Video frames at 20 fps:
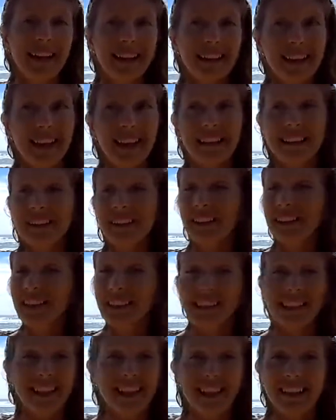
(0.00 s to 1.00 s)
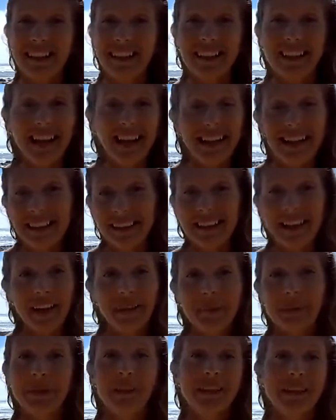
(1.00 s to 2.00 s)
that literally like
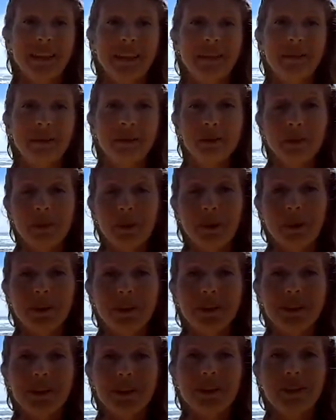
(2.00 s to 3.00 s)
99% of group owners